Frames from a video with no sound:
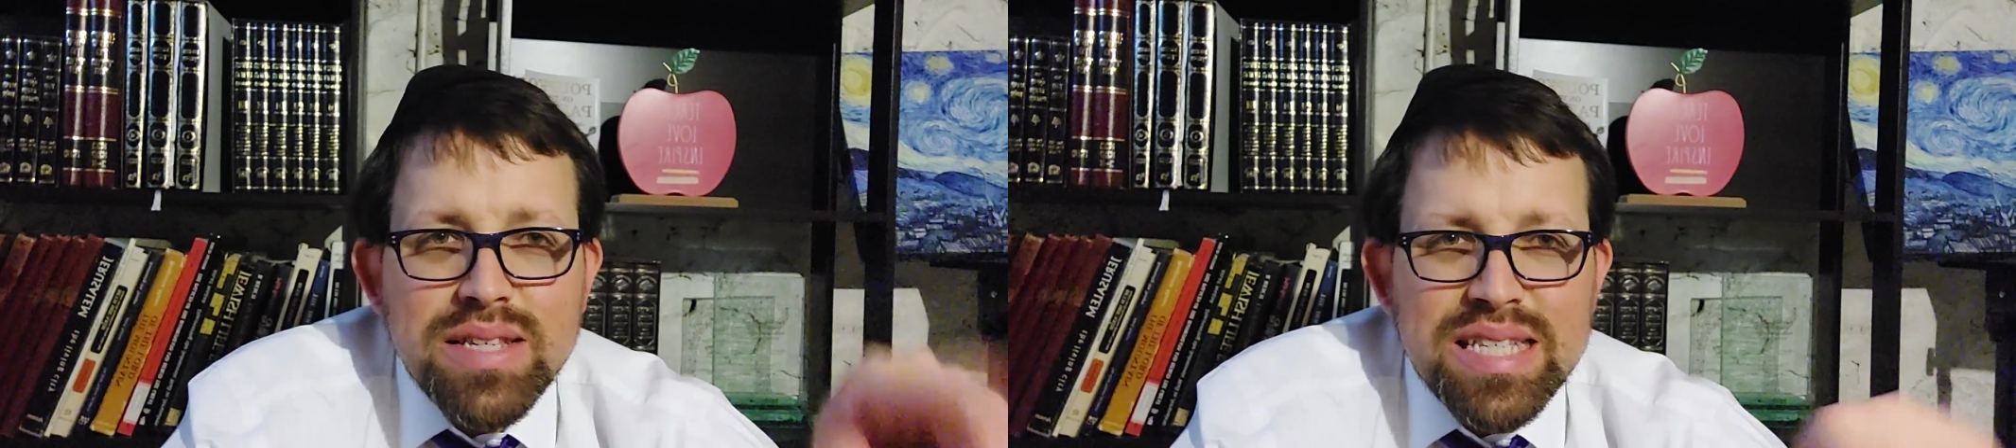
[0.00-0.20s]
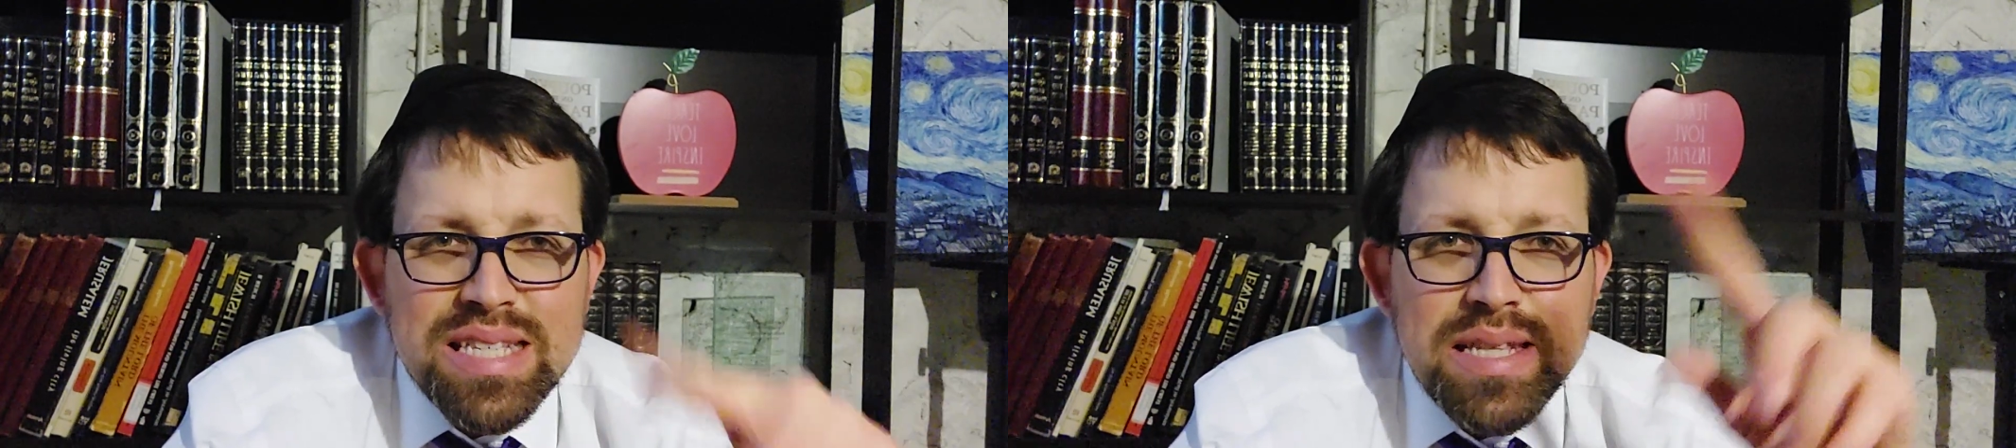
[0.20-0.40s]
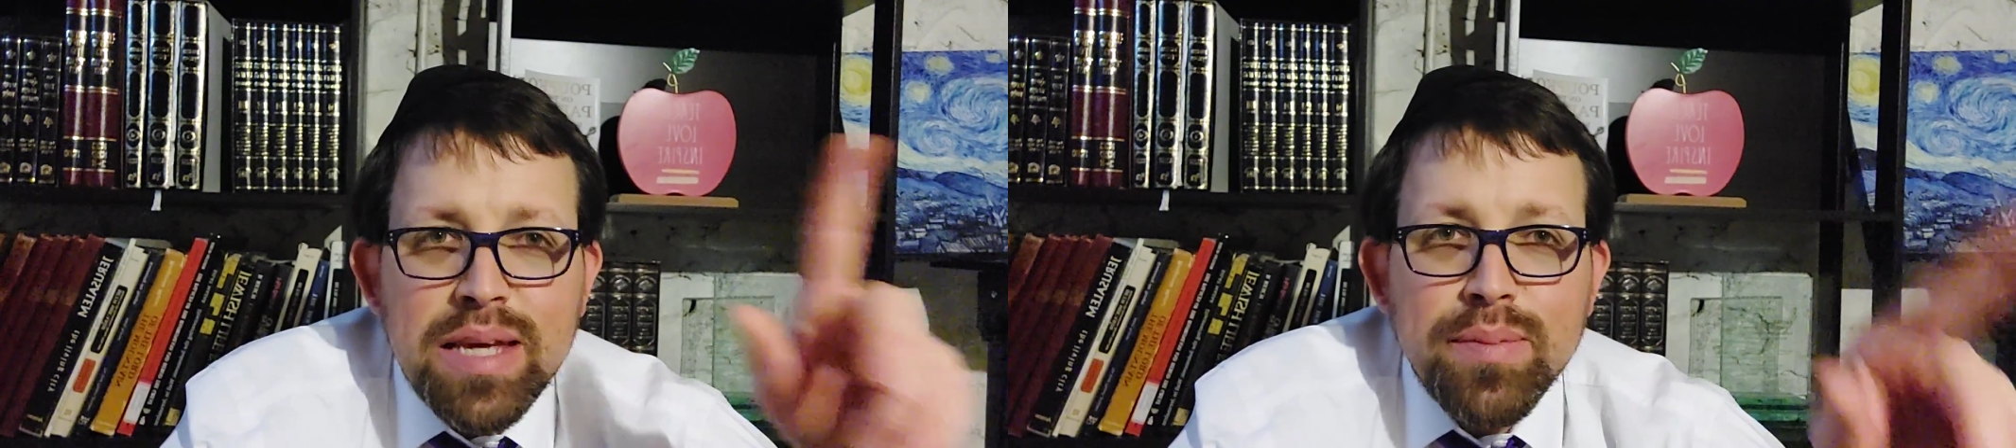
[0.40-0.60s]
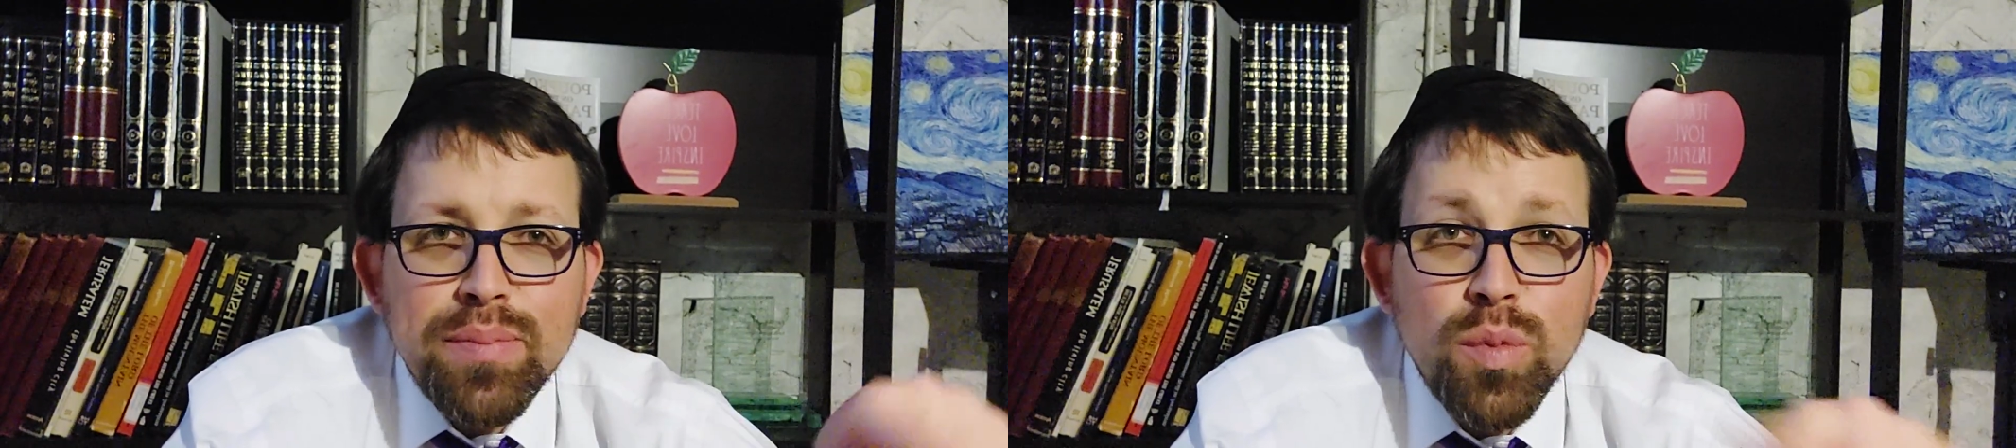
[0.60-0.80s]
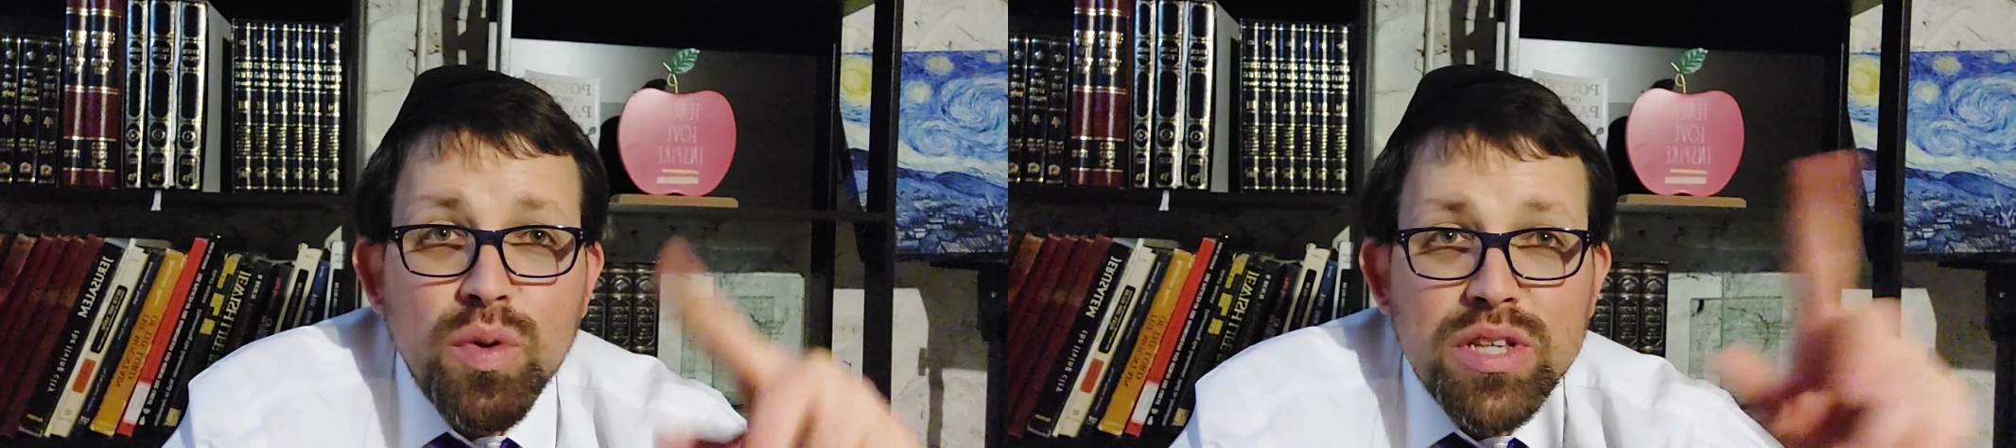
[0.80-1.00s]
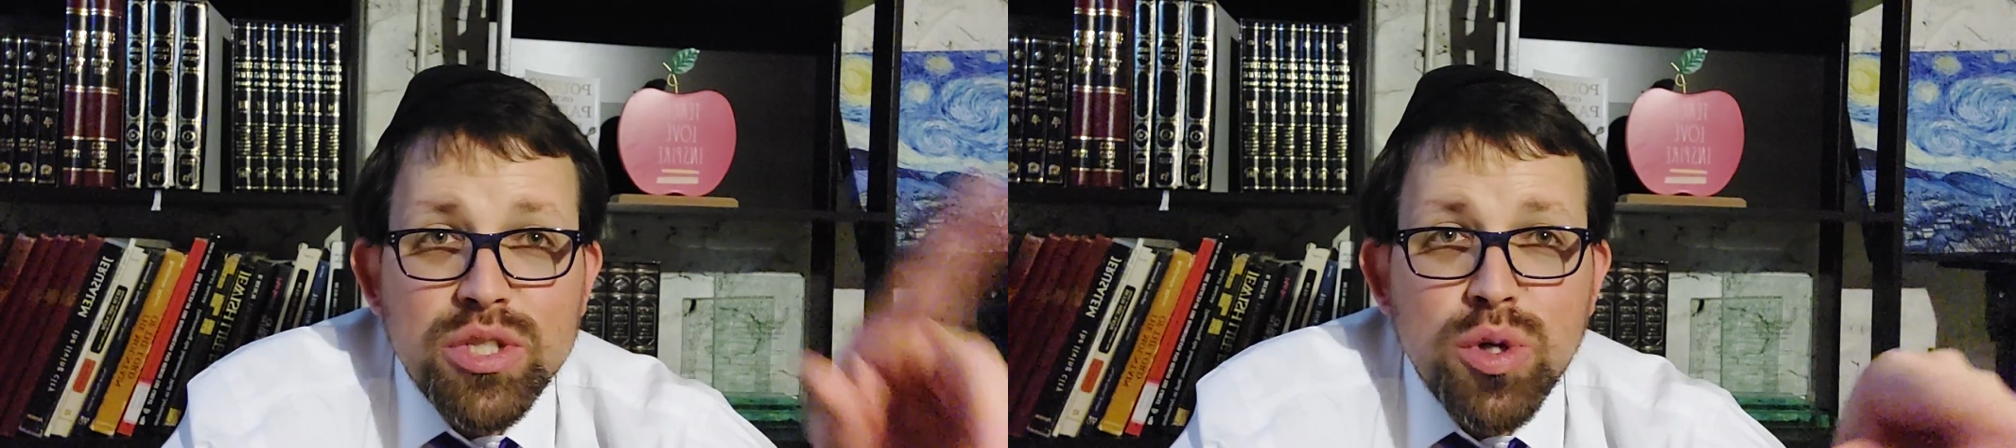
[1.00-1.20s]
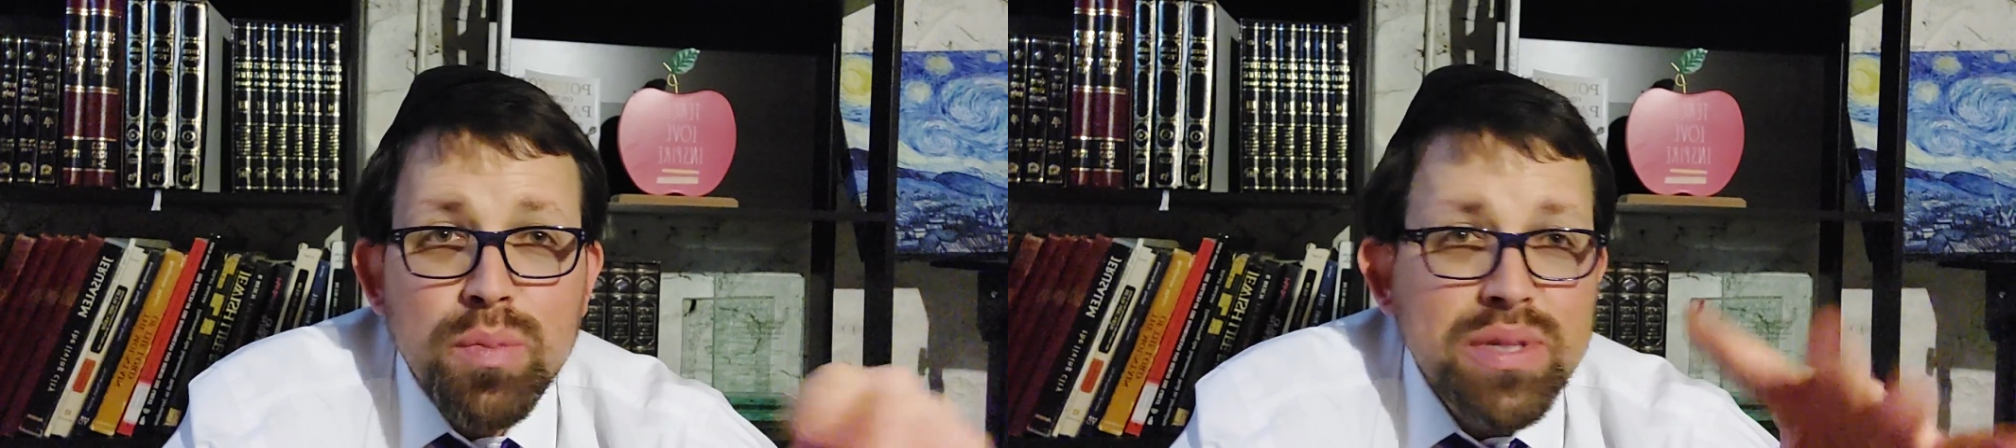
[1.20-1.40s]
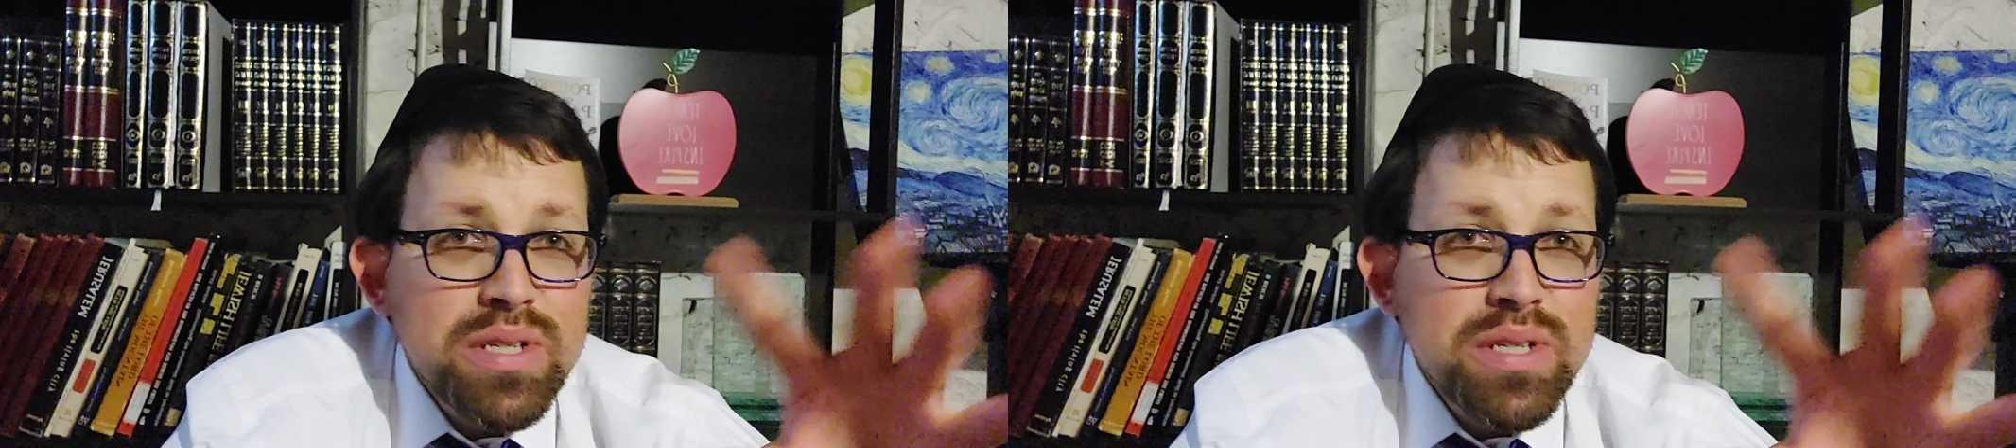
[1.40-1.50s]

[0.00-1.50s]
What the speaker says: The steam with the soap